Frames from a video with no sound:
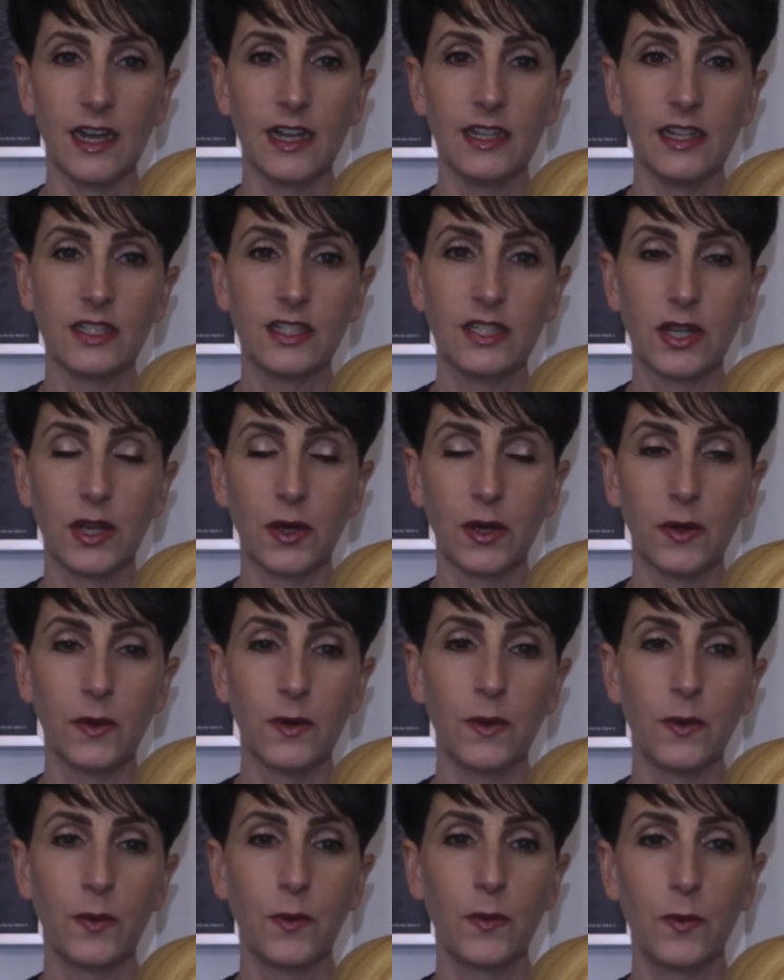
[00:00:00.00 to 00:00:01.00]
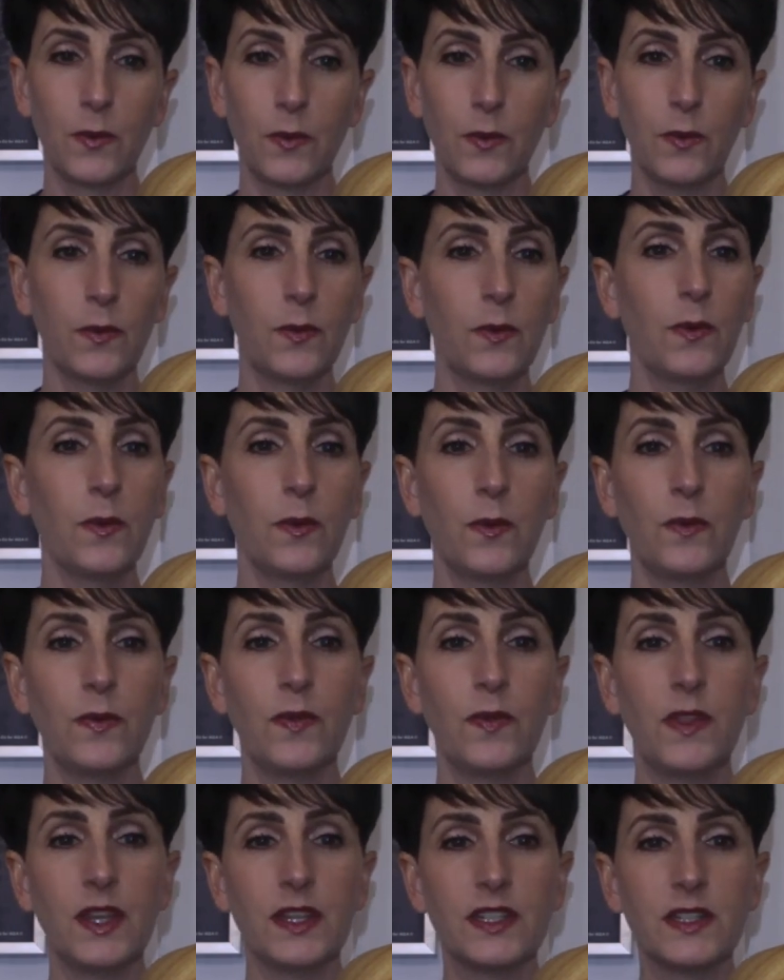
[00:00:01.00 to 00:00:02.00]
So
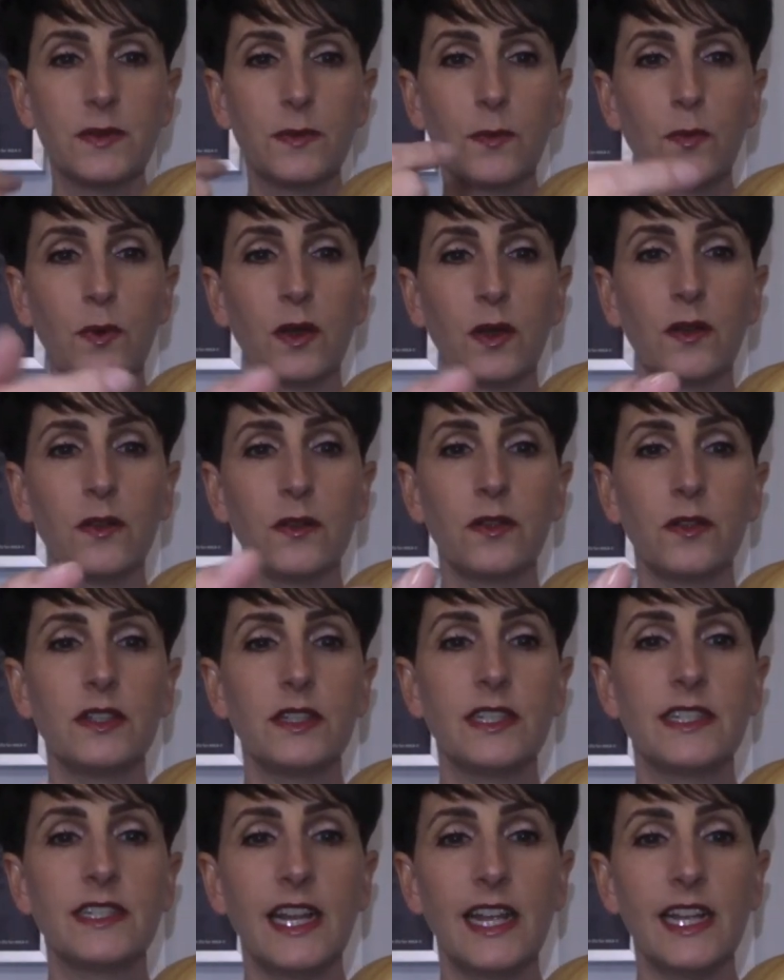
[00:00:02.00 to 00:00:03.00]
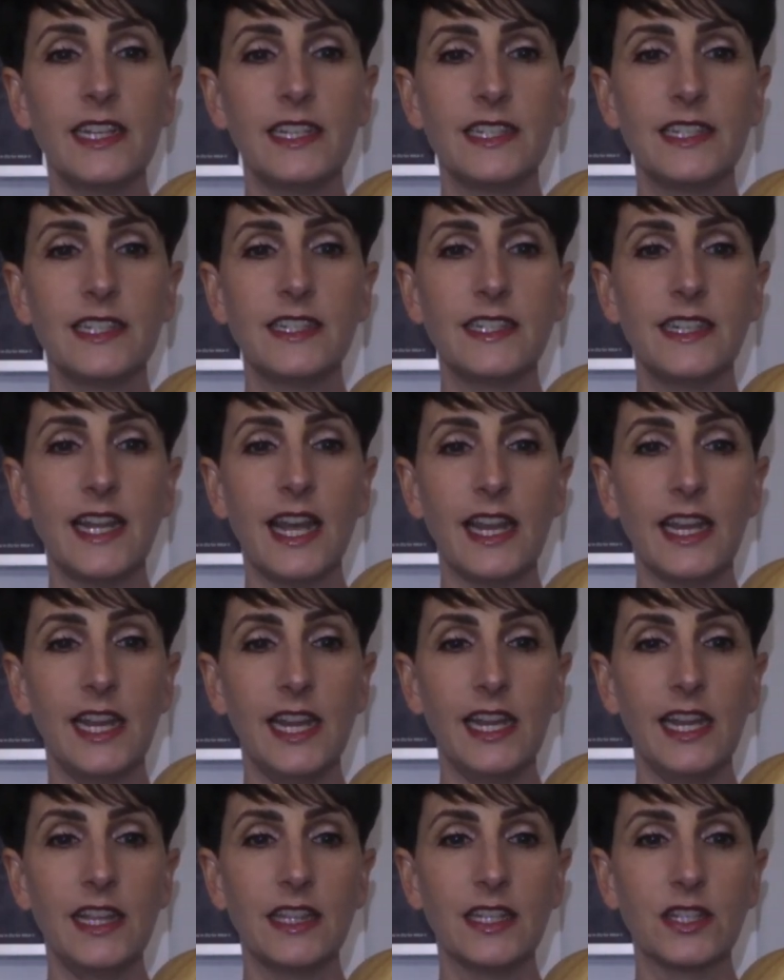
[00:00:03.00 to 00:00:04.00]
this will stay
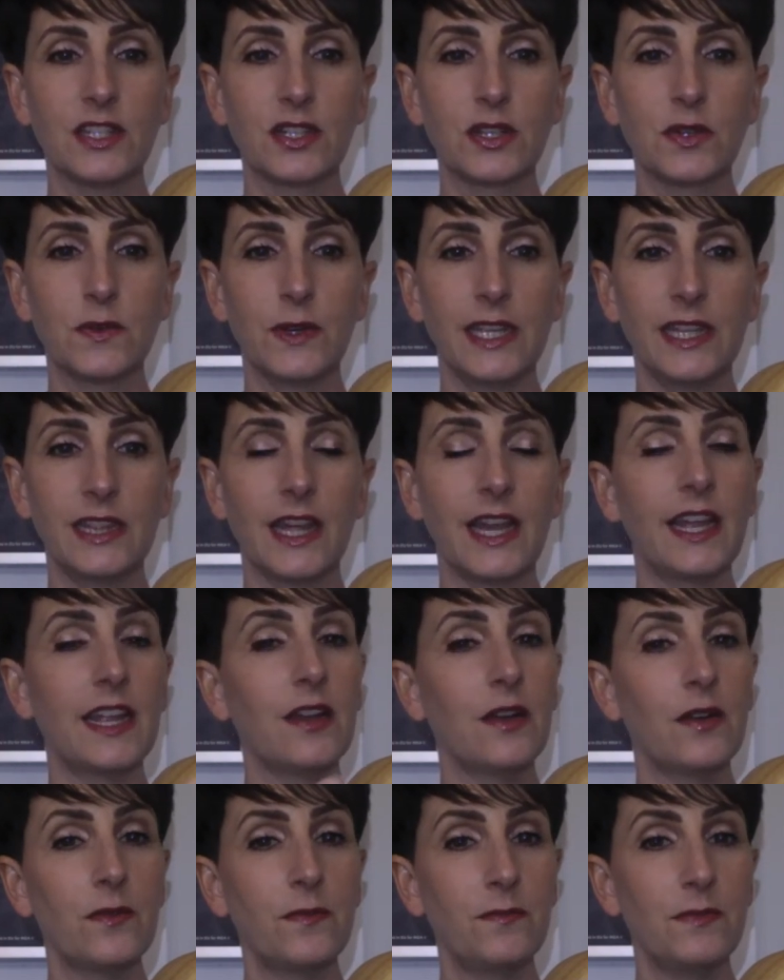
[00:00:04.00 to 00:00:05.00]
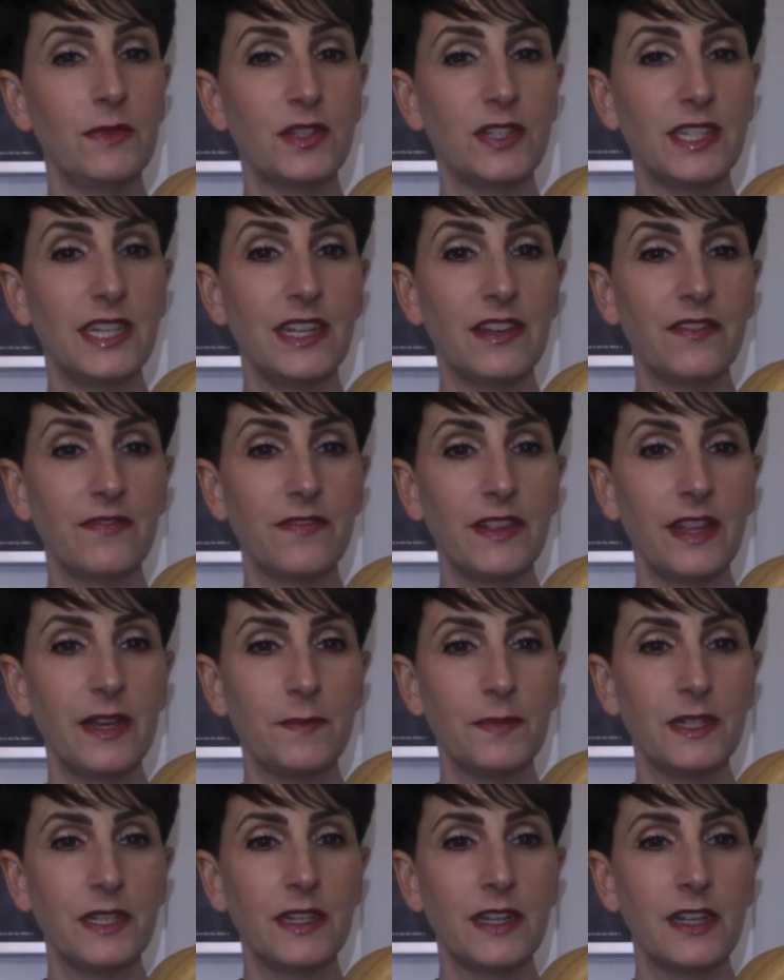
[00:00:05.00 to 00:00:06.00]
steady, this green light. Oh, you see it
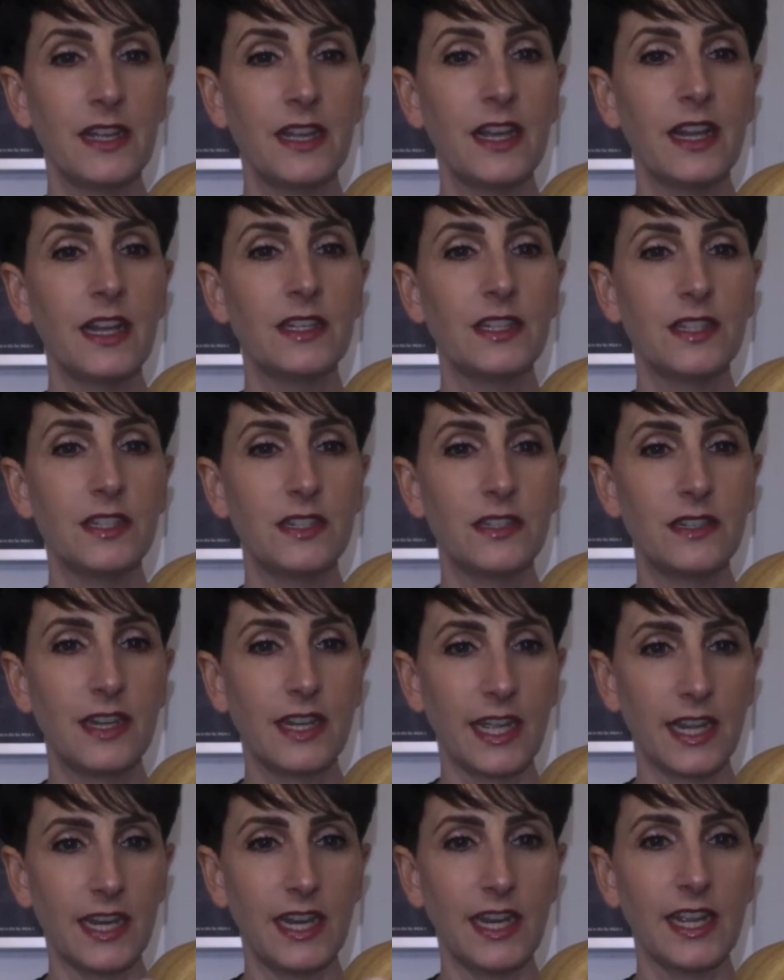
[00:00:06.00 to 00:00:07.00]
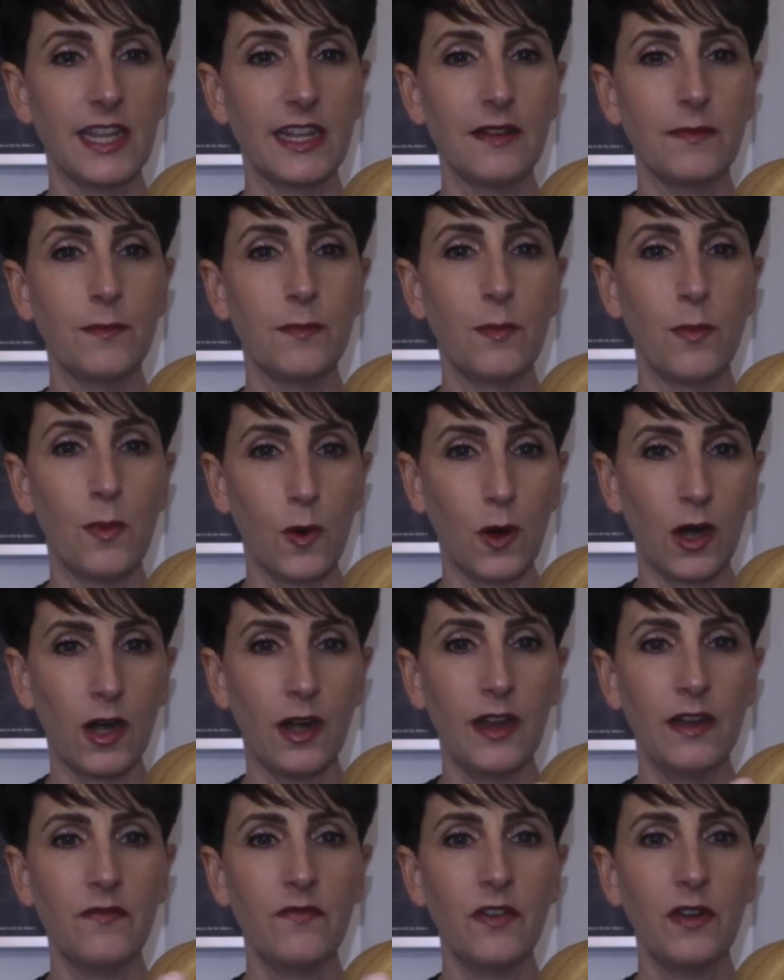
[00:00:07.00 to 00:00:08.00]
flipped? It's getting it more
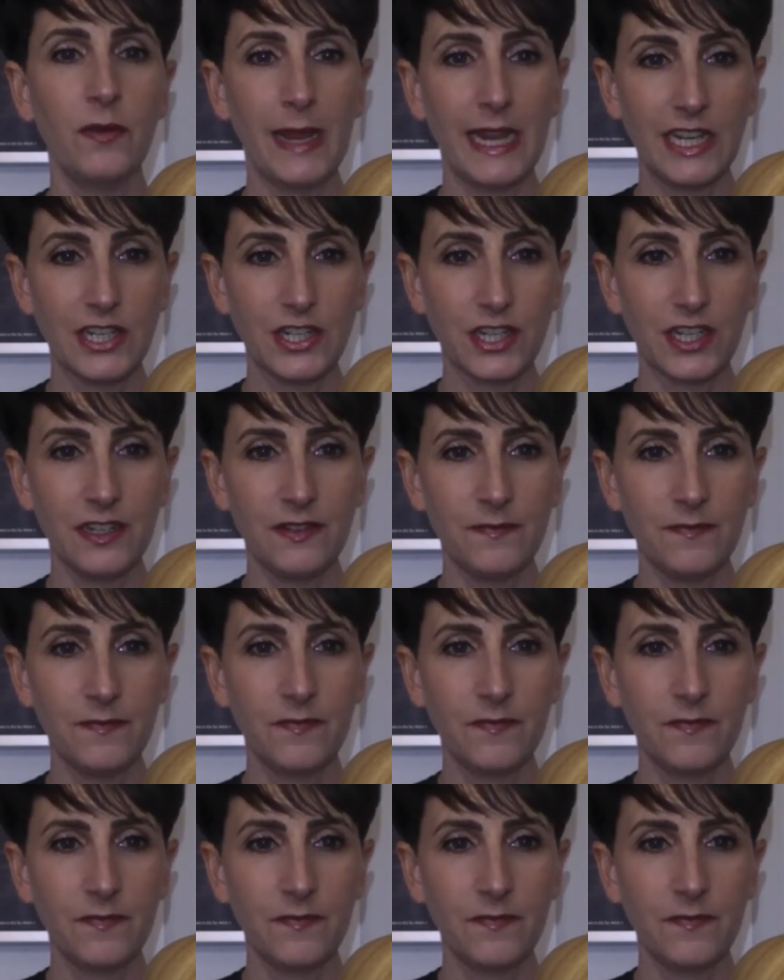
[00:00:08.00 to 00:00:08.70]
information.